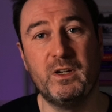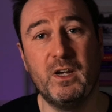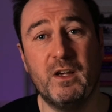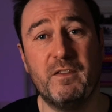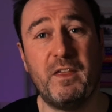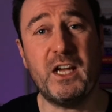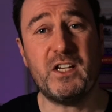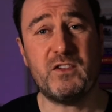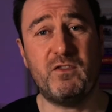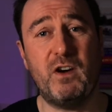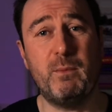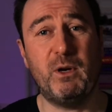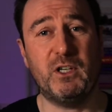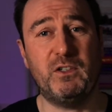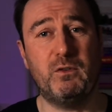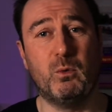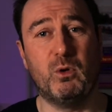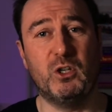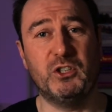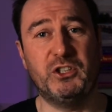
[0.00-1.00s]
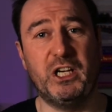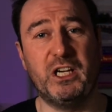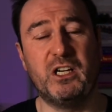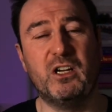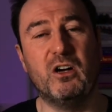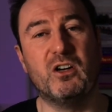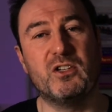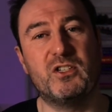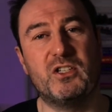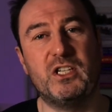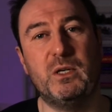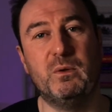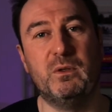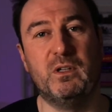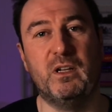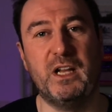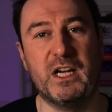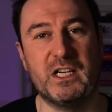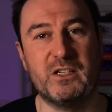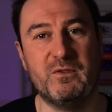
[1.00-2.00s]
Thanks very much for watching. I'll see you in
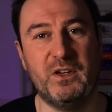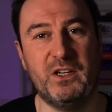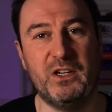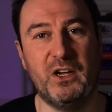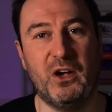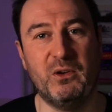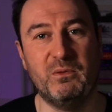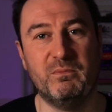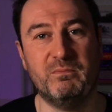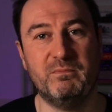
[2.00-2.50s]
the next video.